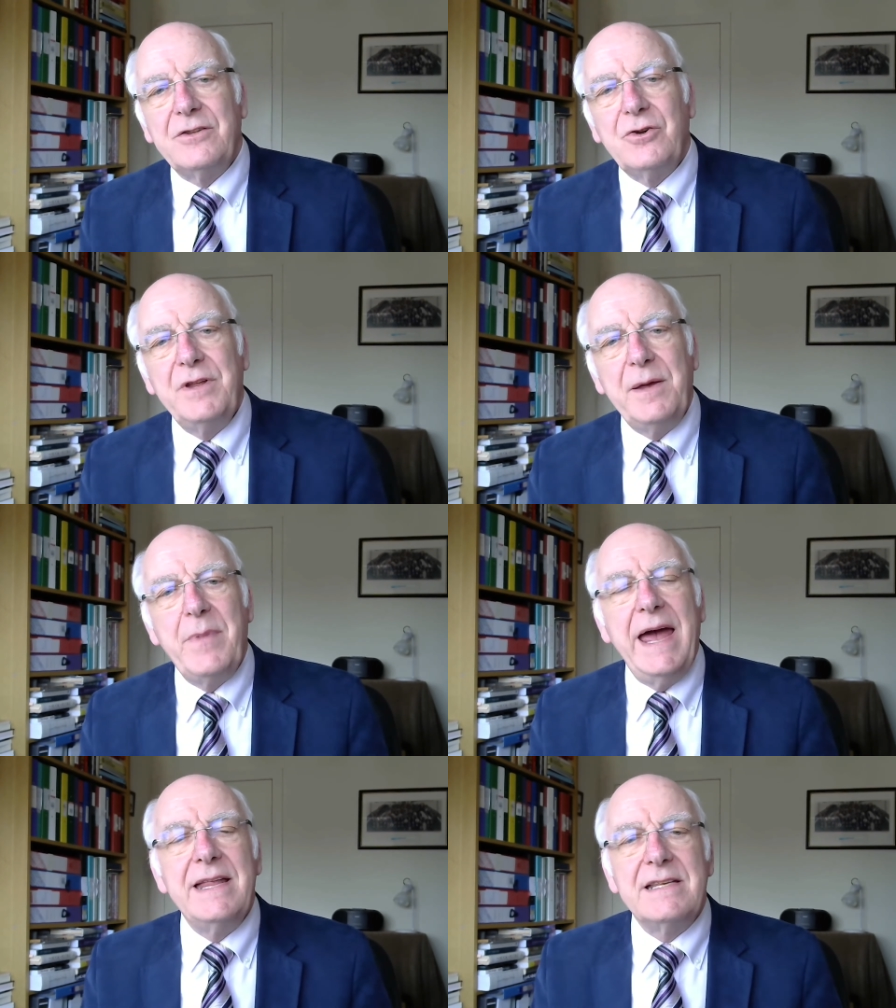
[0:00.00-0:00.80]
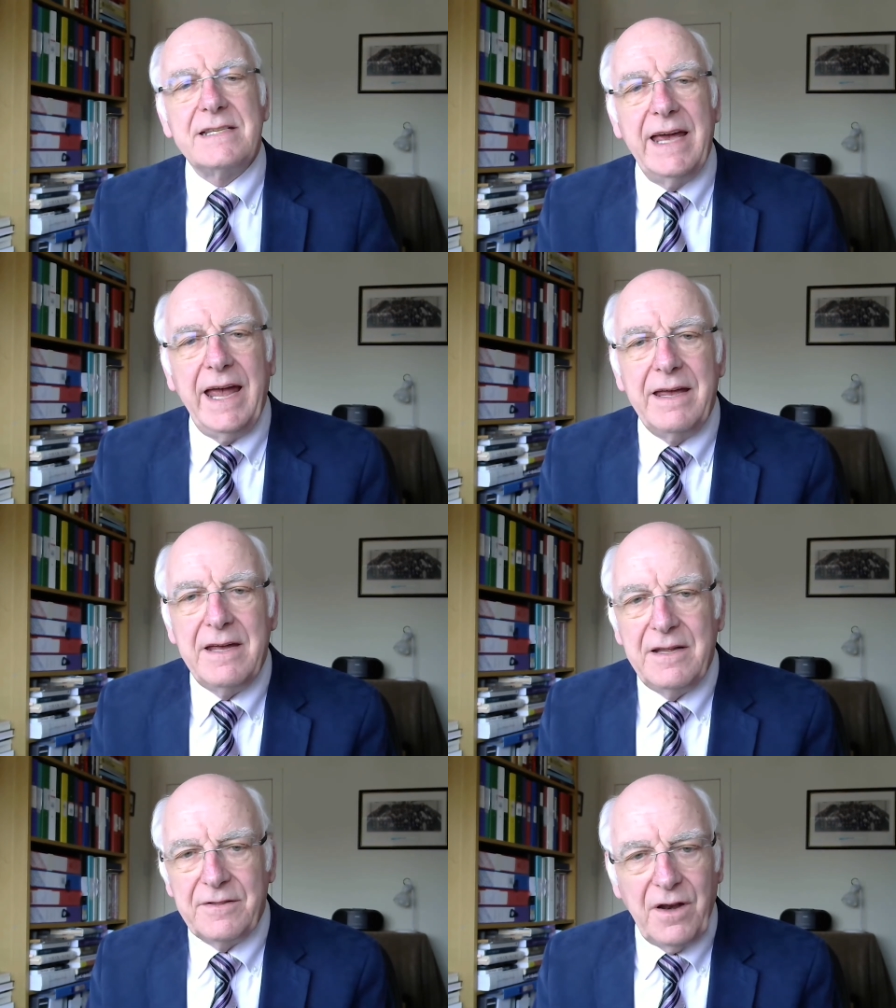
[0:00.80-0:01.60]
Tony Benn saying
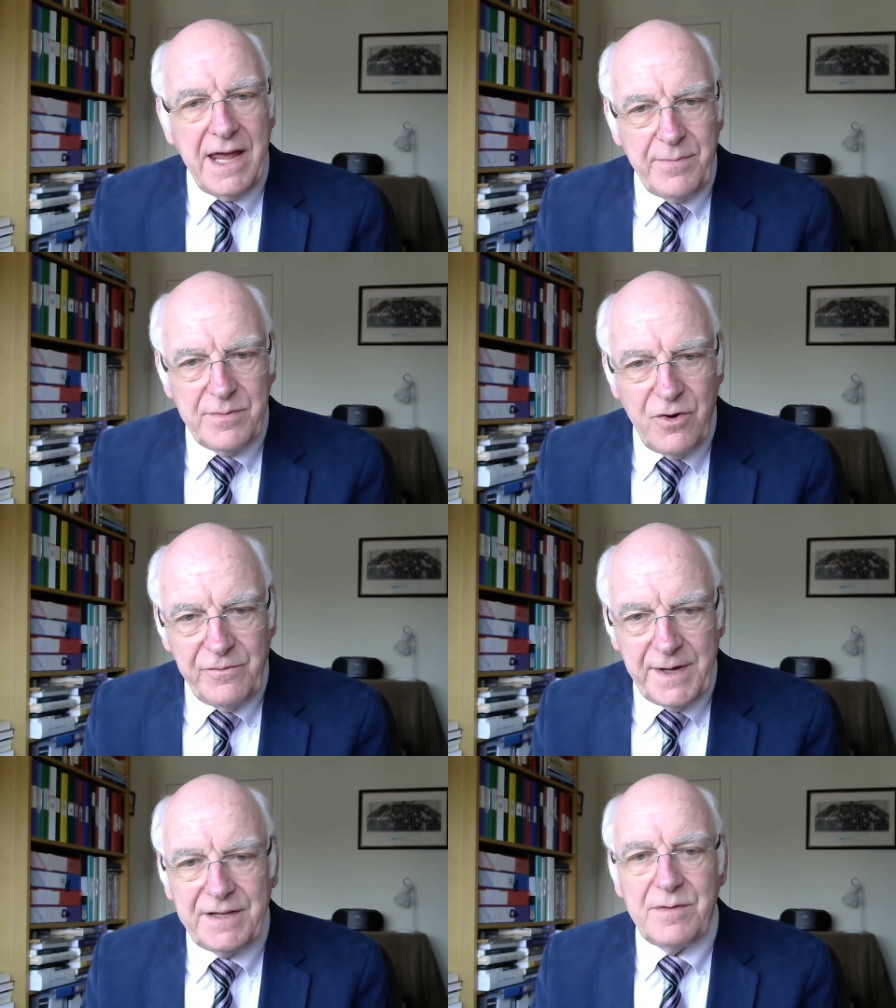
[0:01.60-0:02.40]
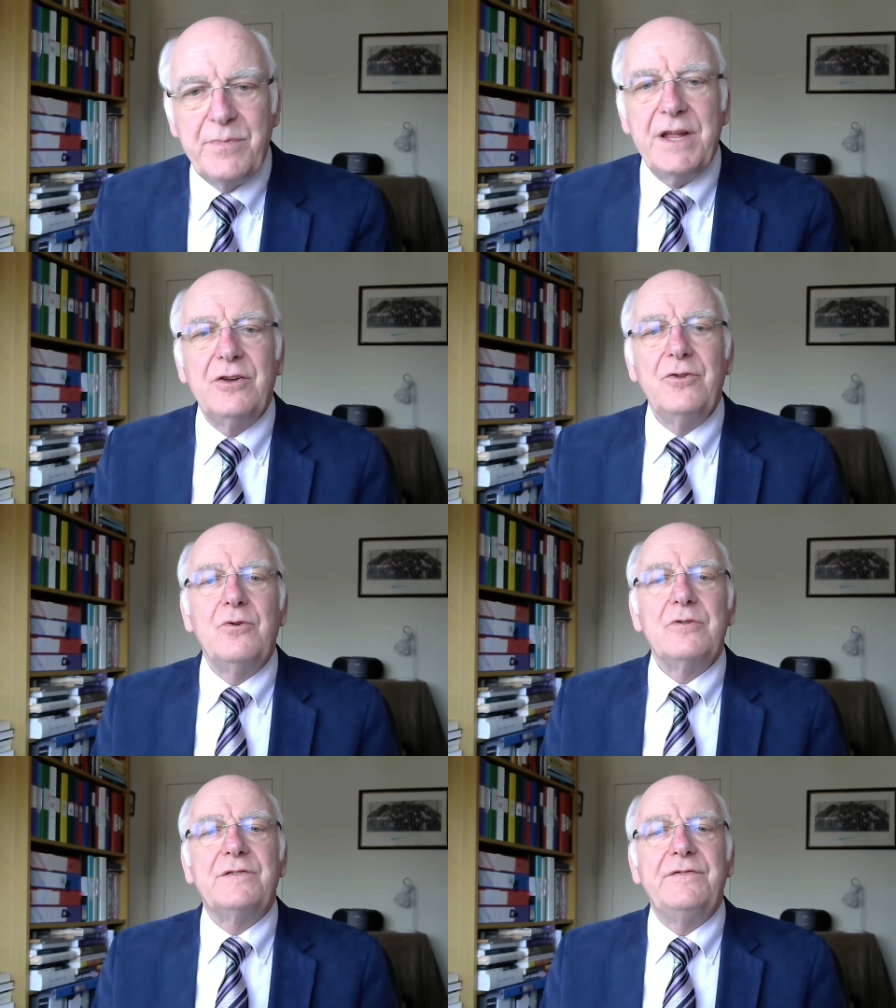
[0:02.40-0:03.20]
the labour movement in Britain
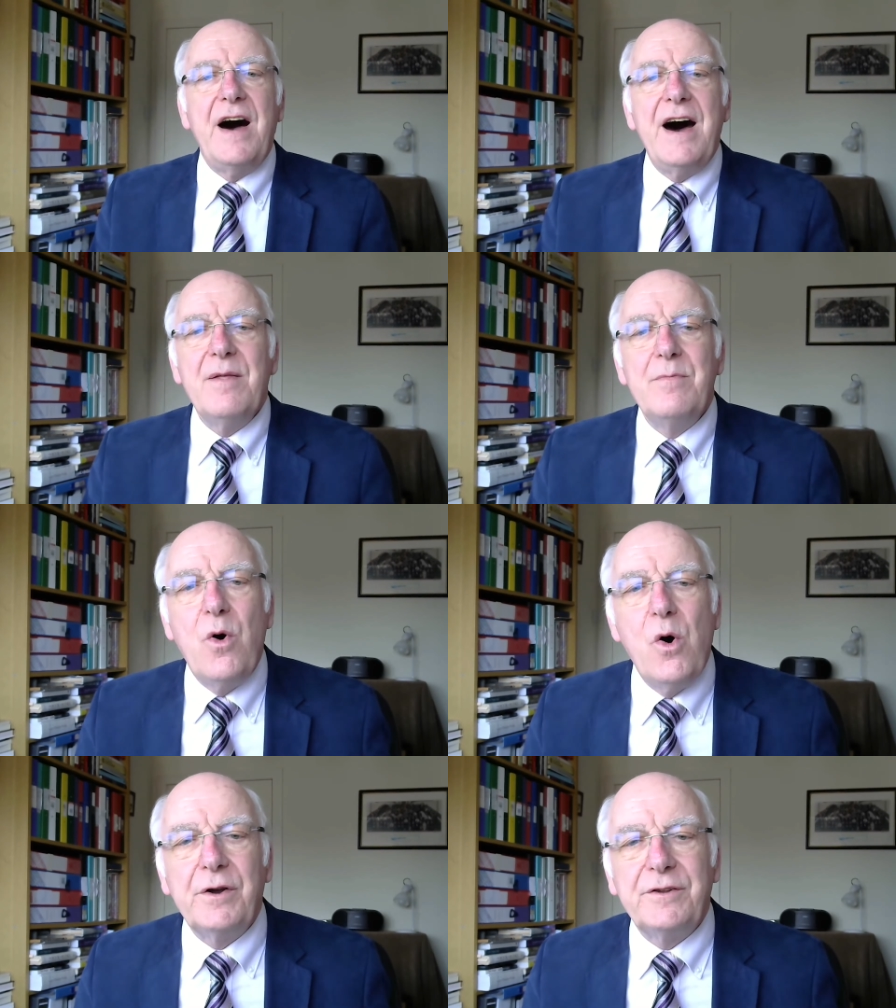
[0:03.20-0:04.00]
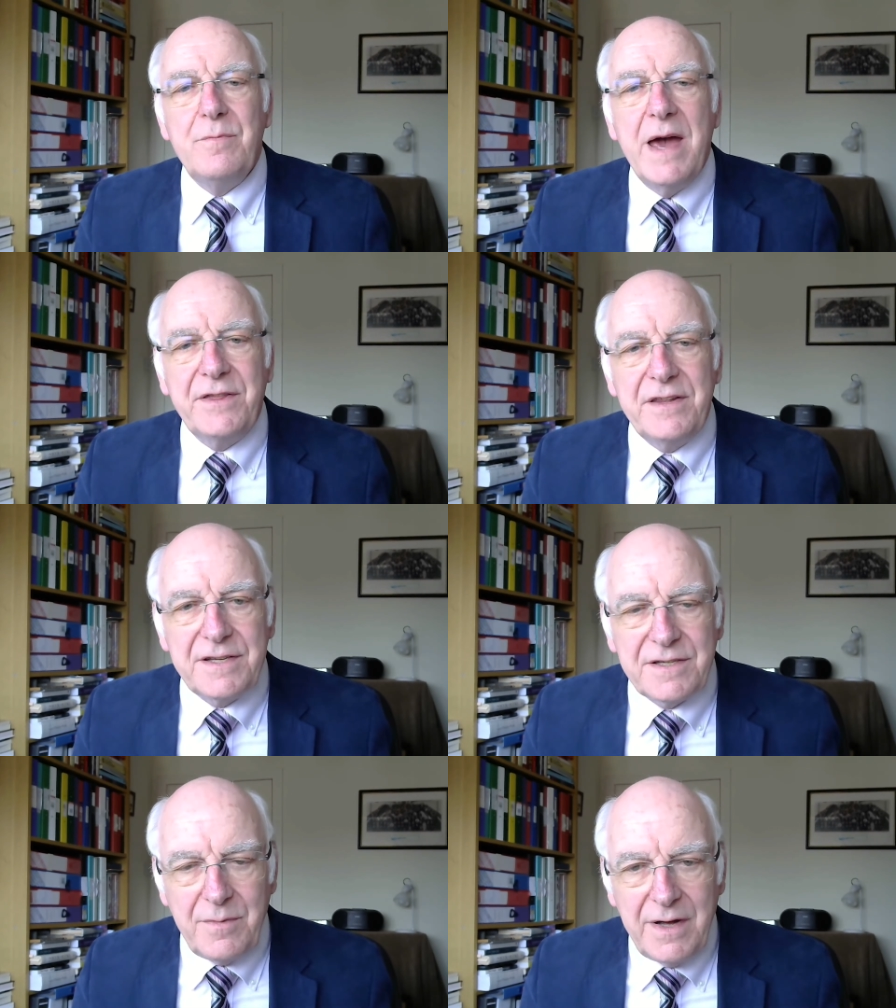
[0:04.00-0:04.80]
owes far more to
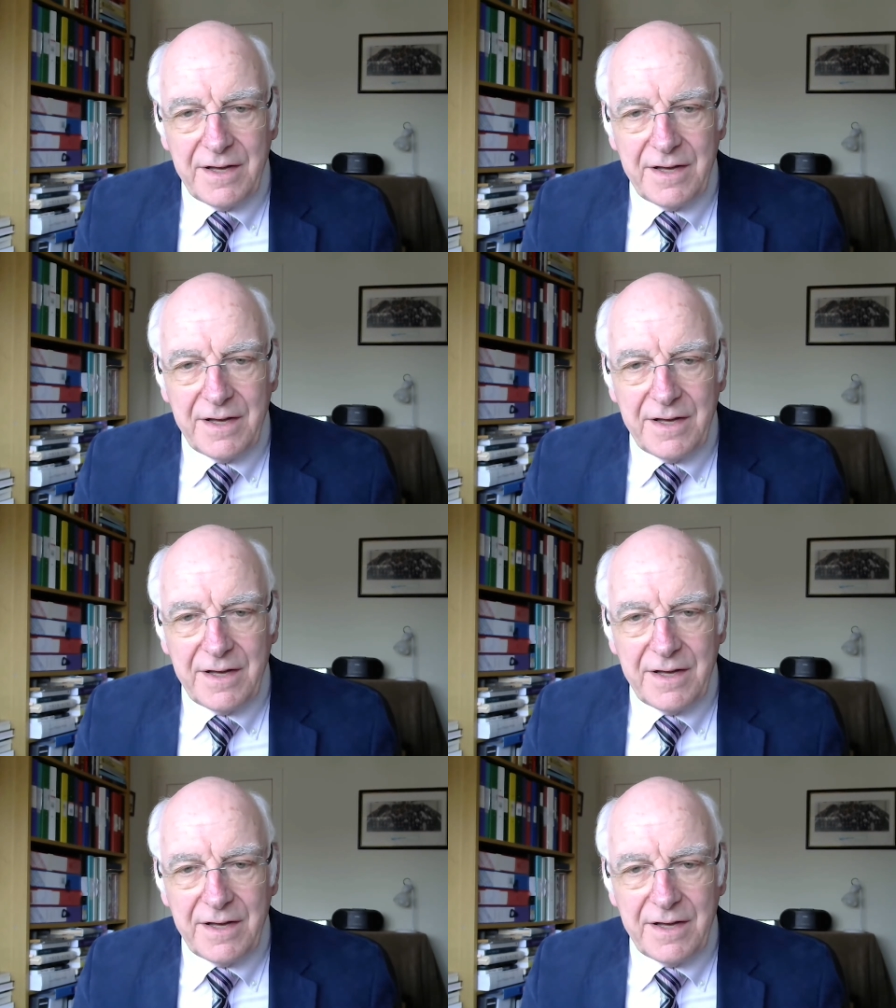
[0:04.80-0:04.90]
Methodism